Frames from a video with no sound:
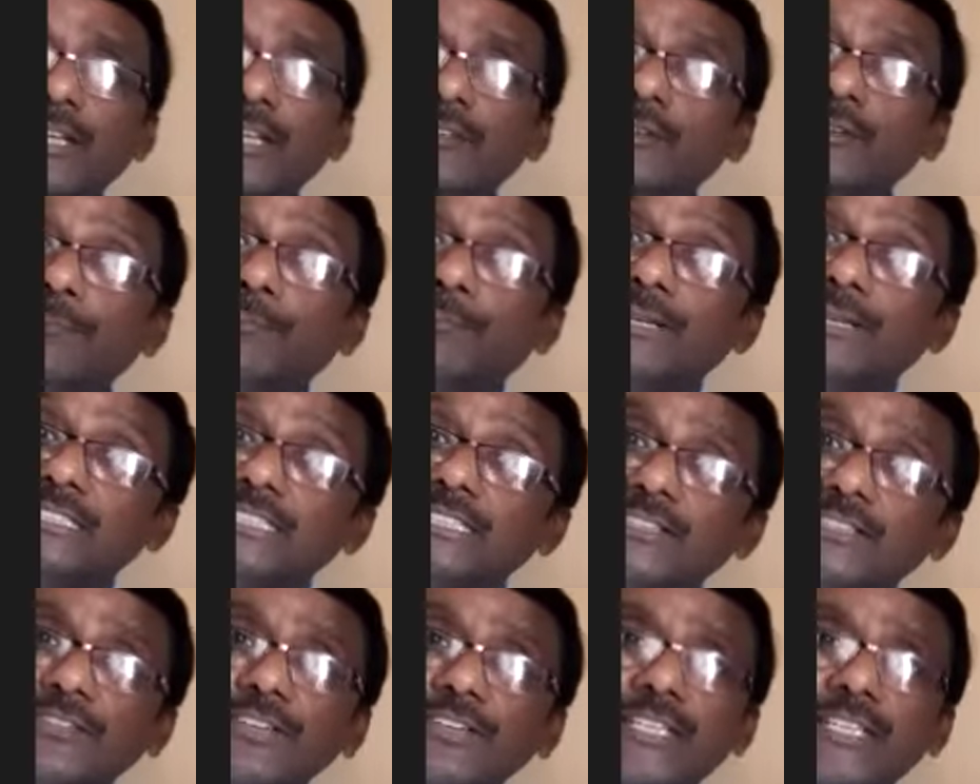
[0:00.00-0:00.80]
a
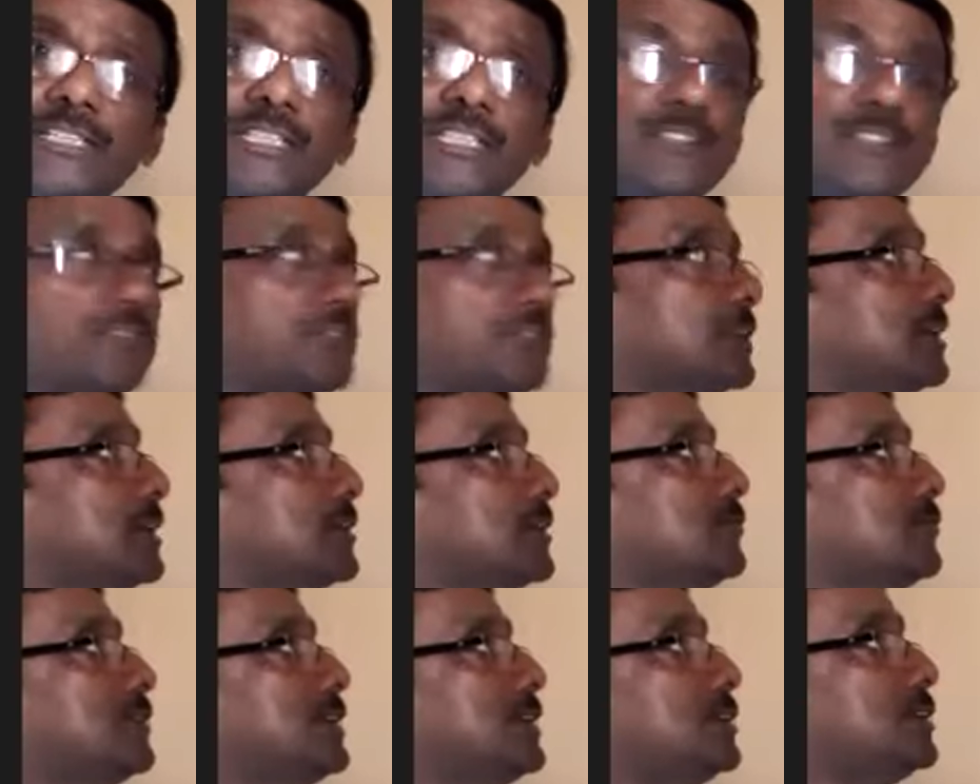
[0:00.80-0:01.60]
preservative.
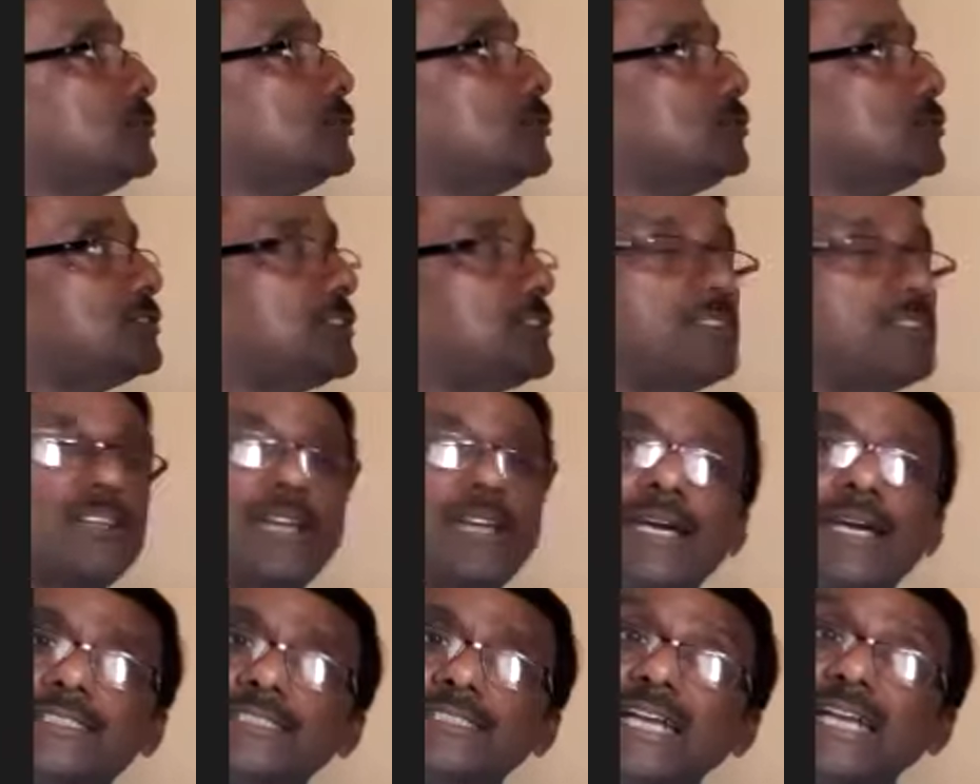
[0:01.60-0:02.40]
We use it
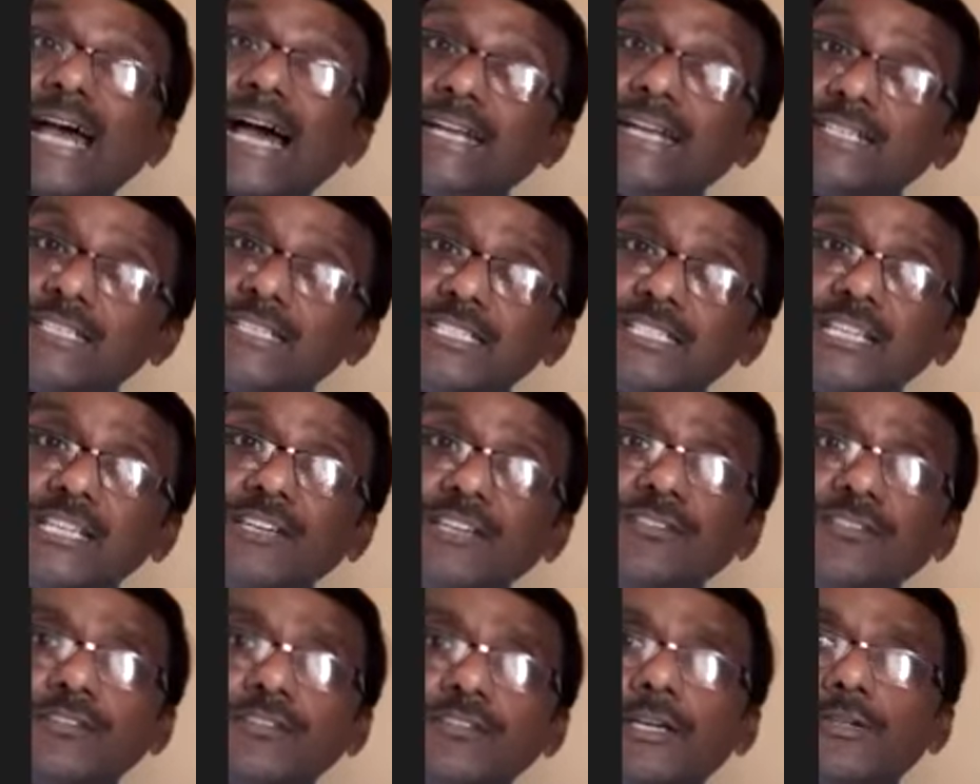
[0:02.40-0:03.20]
as
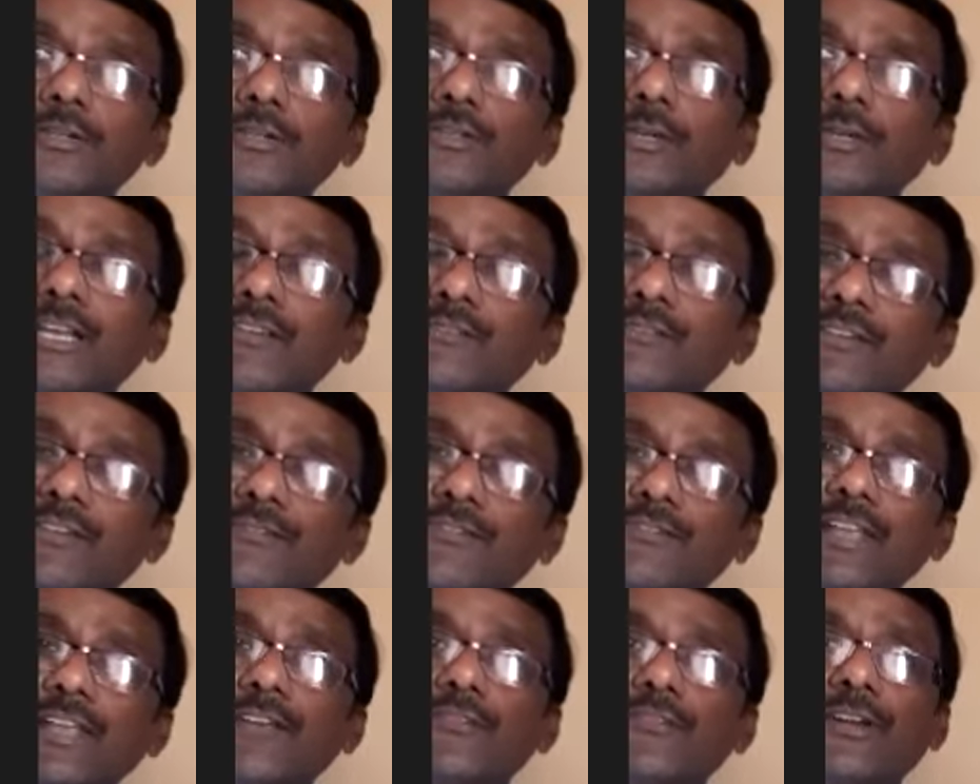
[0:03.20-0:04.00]
additives to give a
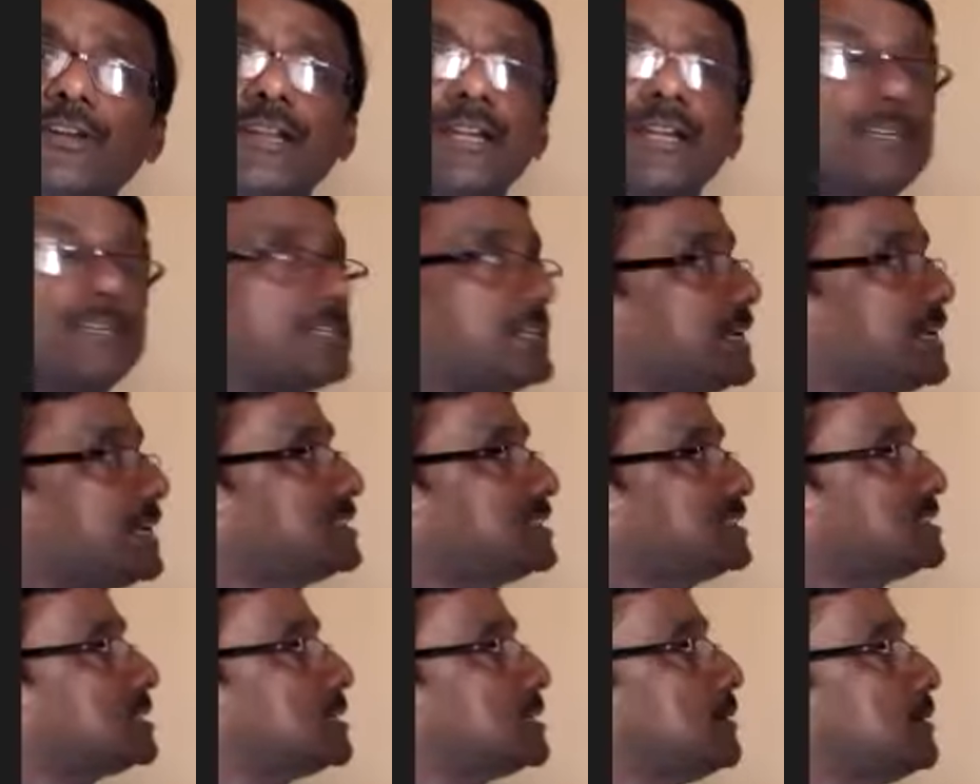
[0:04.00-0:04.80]
flavor and
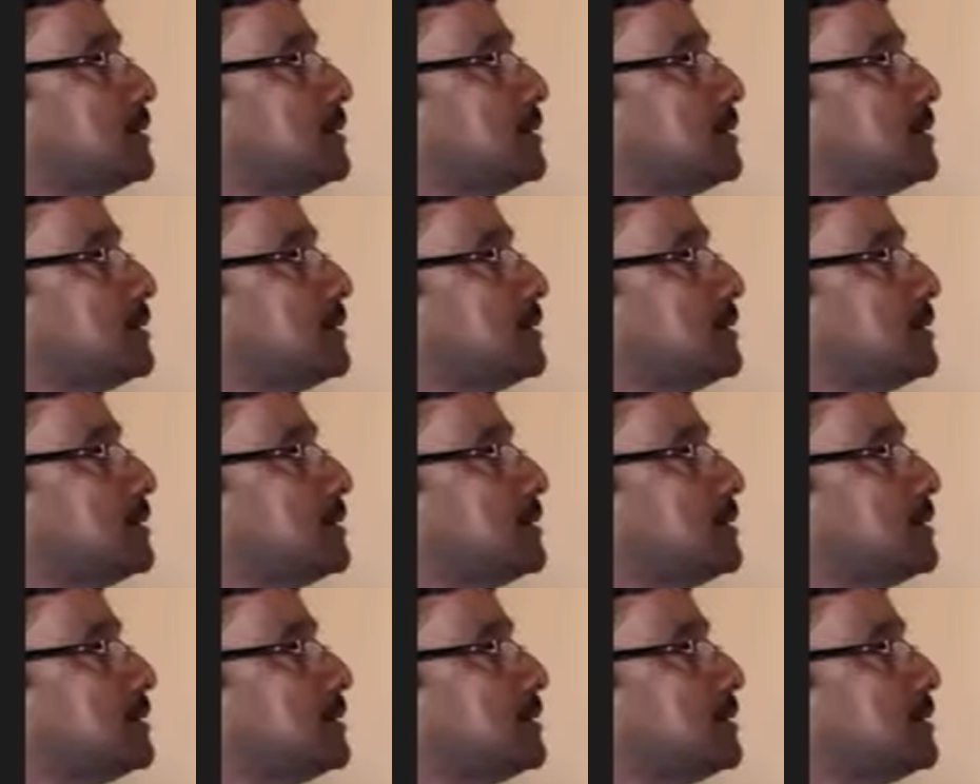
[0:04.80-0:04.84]
taste.